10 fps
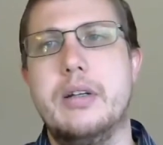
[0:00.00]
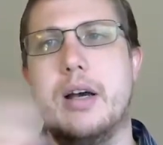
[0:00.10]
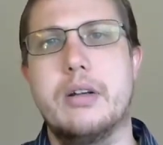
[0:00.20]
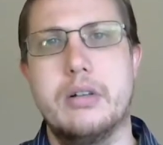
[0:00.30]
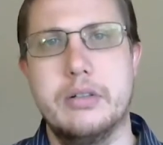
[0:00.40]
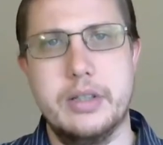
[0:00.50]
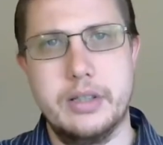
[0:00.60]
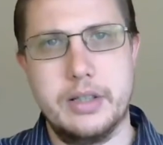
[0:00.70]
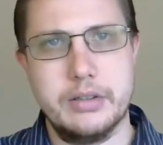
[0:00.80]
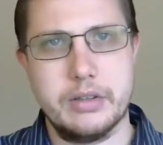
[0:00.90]
not all
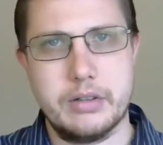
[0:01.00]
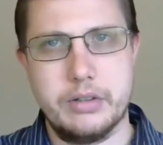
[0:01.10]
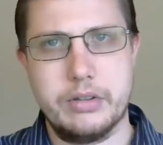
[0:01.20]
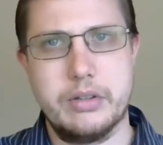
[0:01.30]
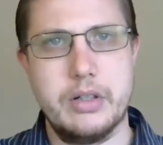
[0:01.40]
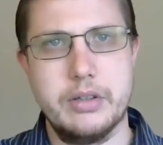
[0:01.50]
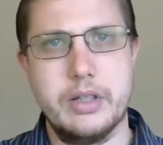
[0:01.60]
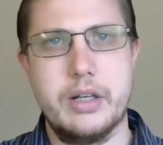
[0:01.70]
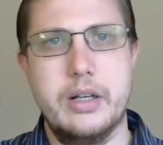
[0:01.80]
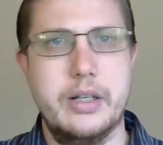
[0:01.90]
DLLs are installed
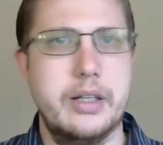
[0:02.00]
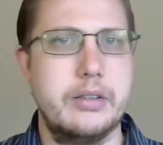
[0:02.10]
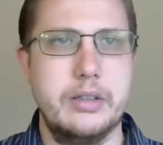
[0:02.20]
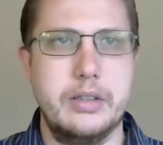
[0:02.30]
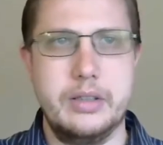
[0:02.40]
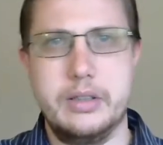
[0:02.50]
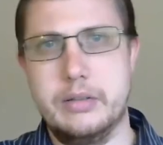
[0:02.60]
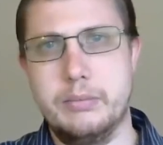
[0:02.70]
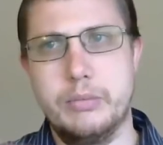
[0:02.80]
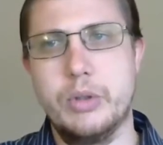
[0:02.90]
there, and actually
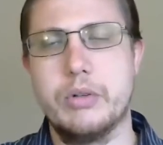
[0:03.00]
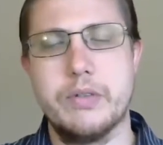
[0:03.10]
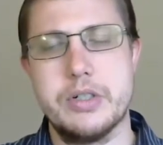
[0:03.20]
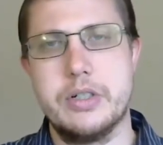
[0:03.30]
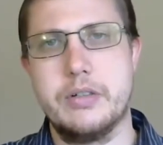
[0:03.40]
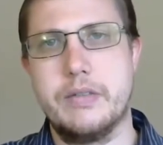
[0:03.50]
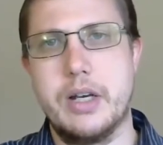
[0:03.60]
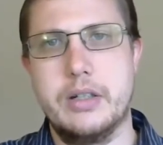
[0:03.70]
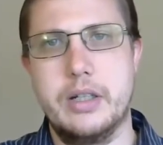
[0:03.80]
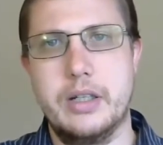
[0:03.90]
in newer versions of
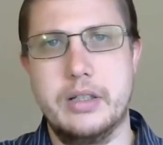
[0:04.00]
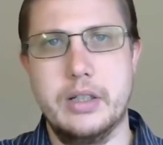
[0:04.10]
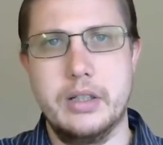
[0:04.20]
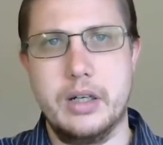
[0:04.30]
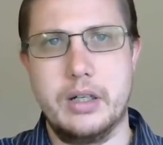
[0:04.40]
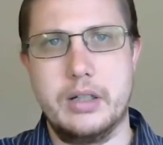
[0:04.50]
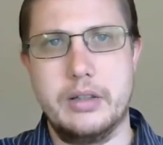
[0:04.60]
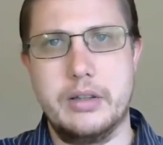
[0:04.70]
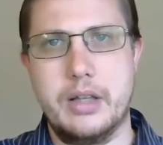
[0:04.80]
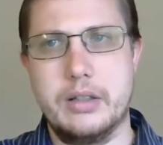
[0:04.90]
.NET, uh,
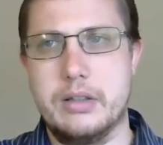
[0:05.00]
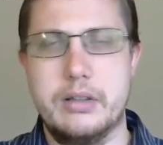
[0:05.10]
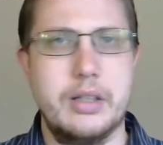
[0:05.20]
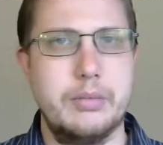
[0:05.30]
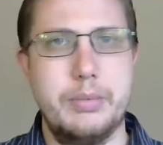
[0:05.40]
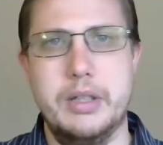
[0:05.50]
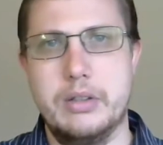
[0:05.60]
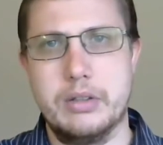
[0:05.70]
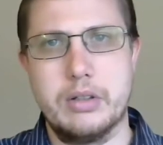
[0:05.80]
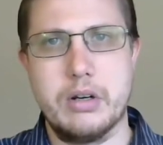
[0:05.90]
that's that's being
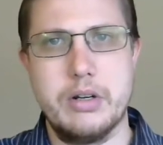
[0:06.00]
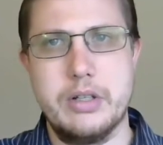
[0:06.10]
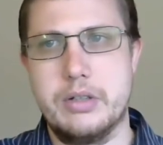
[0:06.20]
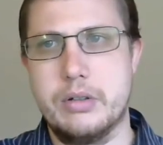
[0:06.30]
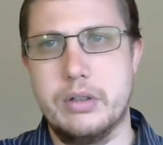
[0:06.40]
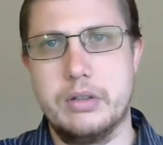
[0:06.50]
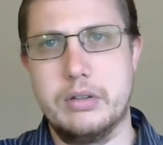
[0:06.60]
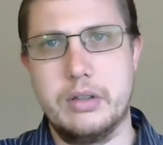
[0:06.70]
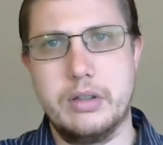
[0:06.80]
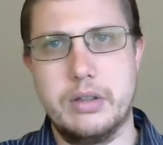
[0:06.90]
discouraged. Uh,
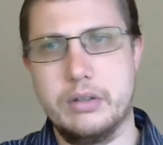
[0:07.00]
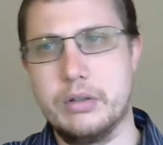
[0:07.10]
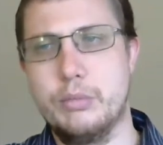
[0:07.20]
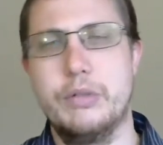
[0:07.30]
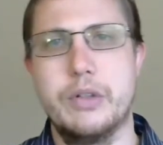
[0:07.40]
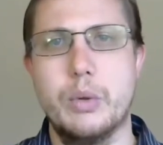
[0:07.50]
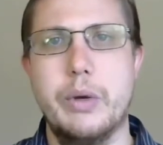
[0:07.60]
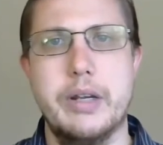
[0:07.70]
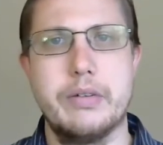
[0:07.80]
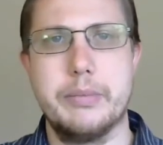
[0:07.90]
things are moving
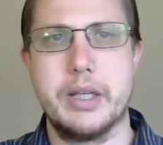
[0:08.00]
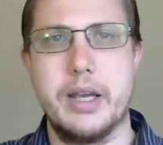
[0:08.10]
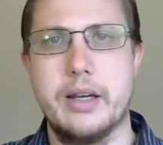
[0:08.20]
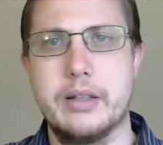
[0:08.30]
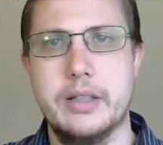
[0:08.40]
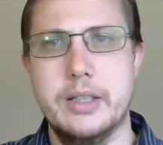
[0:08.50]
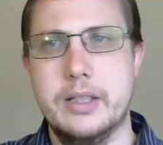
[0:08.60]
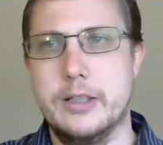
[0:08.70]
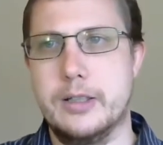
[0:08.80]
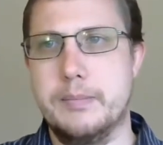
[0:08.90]
away from the GAC.
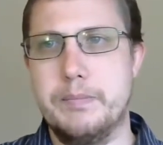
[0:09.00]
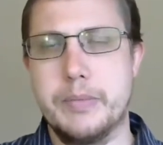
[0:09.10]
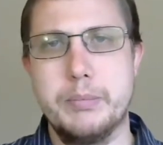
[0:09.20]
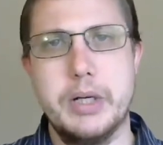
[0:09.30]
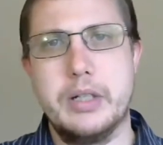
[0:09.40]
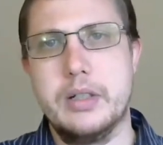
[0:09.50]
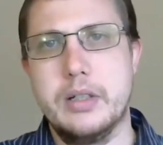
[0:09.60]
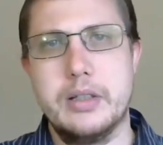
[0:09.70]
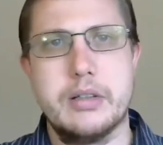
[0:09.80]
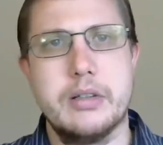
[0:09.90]
Um, but
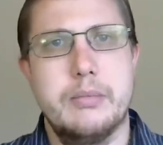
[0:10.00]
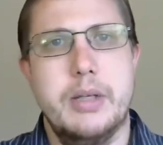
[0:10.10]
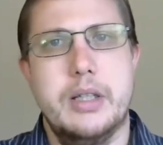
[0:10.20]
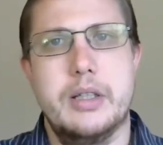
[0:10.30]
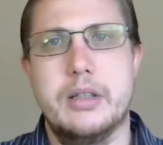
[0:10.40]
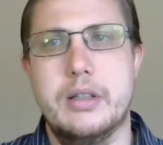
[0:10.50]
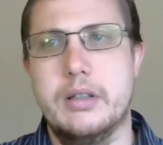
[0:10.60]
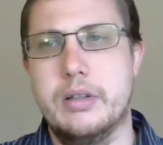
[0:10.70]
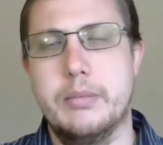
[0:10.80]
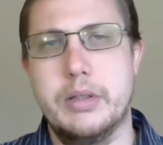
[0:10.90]
that doesn't mean that the
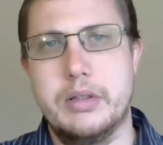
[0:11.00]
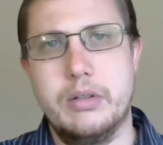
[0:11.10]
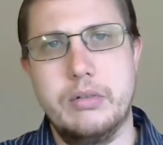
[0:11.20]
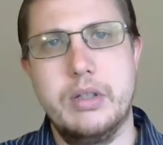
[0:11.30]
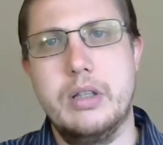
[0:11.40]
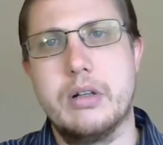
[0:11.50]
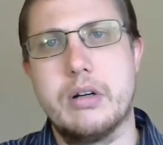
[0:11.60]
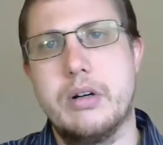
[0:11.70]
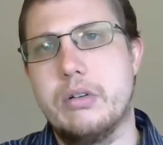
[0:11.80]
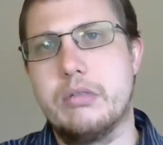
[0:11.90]
assemblies that you need
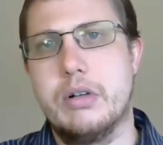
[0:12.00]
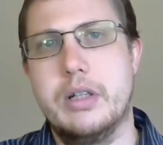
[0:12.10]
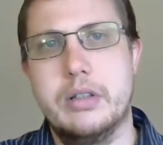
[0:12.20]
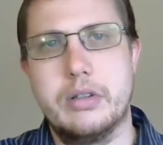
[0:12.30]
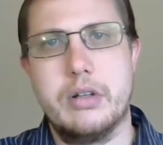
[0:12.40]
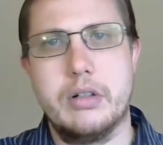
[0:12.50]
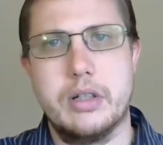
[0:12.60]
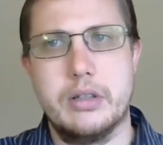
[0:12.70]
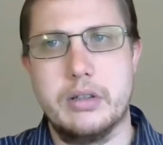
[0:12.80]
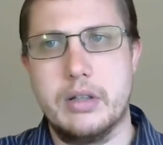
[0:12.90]
aren't already installed
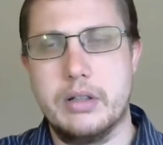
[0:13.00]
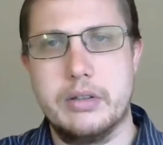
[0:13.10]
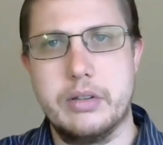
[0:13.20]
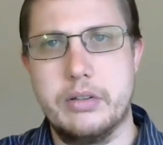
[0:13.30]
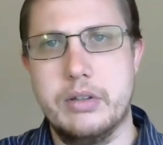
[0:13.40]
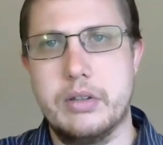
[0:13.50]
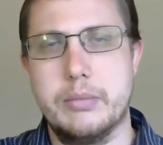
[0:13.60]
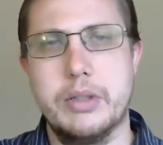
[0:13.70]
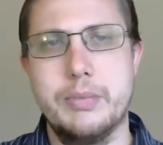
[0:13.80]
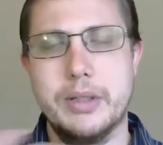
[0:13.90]
on, on the system,
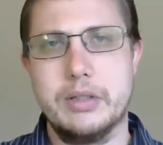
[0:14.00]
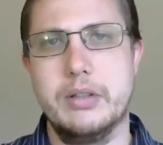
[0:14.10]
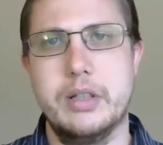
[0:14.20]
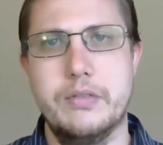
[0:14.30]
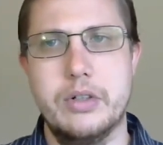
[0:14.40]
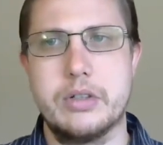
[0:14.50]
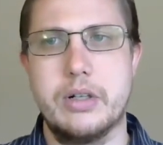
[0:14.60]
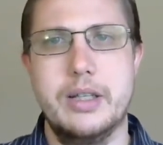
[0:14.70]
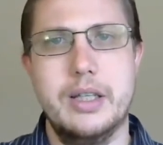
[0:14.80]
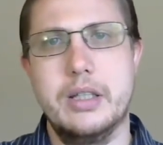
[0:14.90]
especially if you're trying
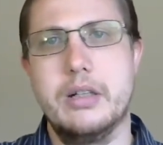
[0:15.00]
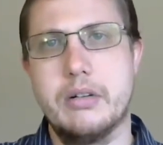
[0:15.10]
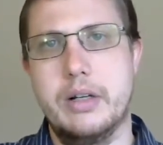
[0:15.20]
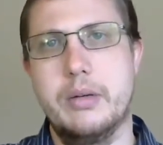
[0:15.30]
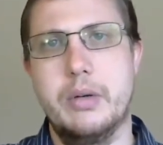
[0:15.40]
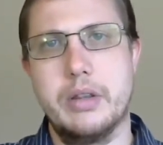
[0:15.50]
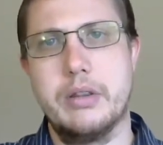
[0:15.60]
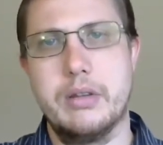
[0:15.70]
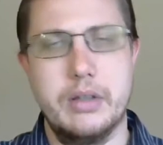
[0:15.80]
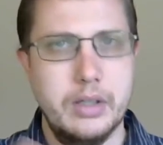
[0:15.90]
to integrate
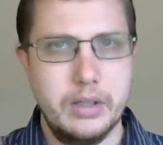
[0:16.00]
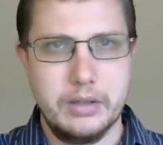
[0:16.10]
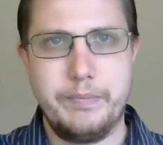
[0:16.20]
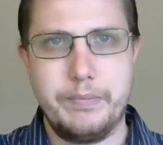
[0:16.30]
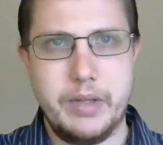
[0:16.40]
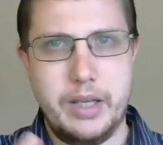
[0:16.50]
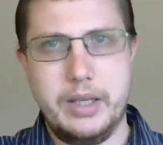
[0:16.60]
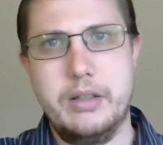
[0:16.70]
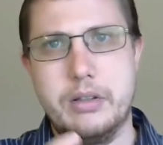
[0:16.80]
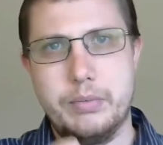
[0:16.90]
with
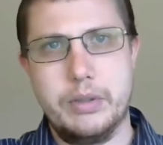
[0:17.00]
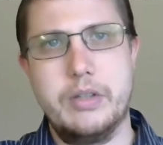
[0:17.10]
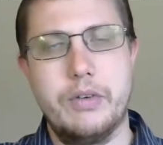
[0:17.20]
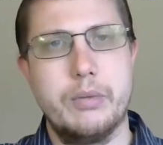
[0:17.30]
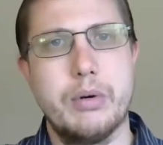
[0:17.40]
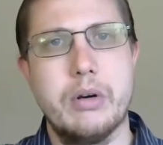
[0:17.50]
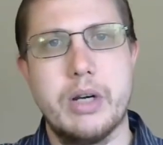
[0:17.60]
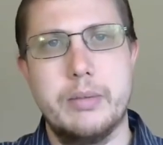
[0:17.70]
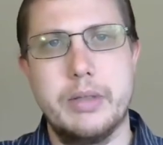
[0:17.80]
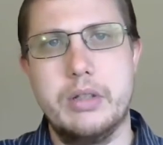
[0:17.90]
a specific
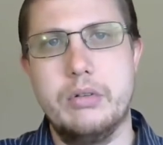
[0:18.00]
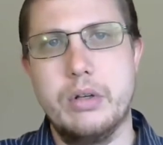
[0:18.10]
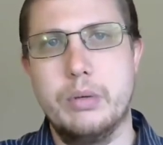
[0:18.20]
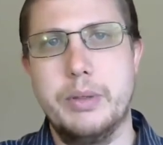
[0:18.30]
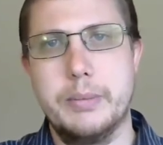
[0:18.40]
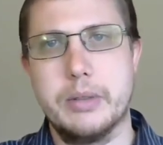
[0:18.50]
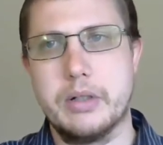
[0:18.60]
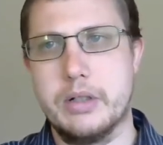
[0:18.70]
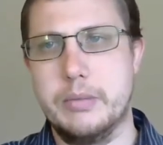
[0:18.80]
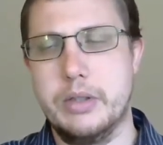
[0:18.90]
program that you know people are
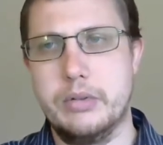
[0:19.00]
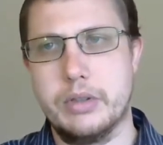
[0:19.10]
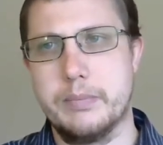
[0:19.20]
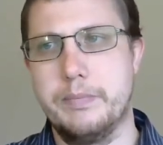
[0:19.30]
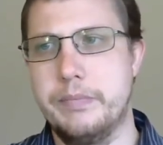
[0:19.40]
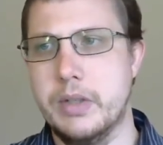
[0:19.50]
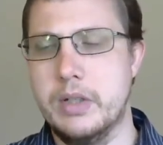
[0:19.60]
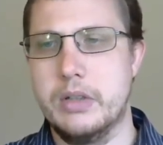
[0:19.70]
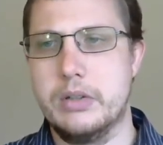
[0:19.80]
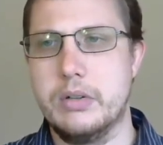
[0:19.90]
going to be using.
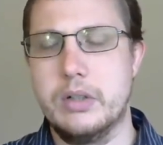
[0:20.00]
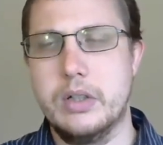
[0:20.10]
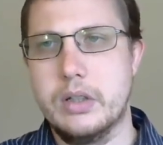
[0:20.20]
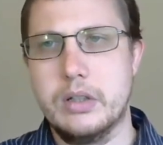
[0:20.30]
So